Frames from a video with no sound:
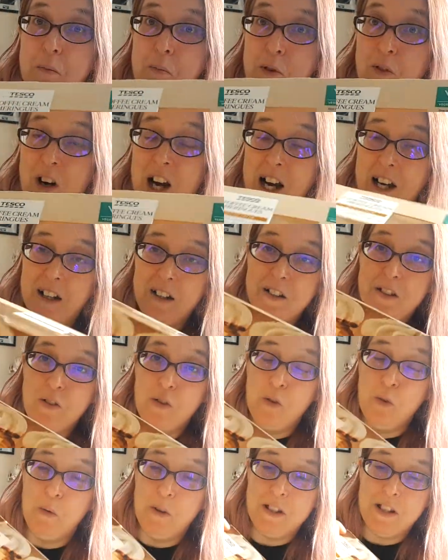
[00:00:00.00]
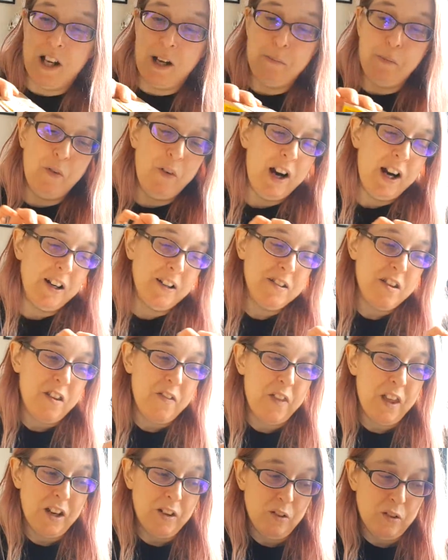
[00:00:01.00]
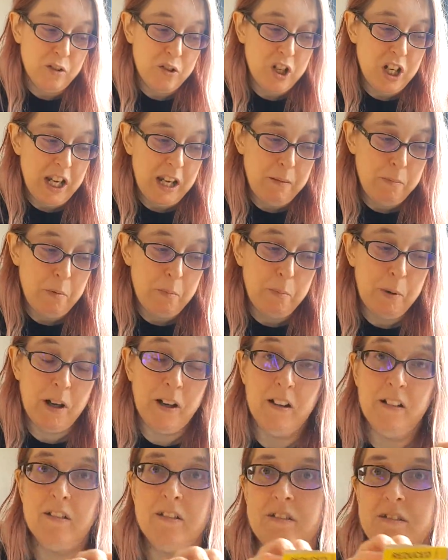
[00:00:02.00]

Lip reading: meringues, always like meringues. They're not cheap, but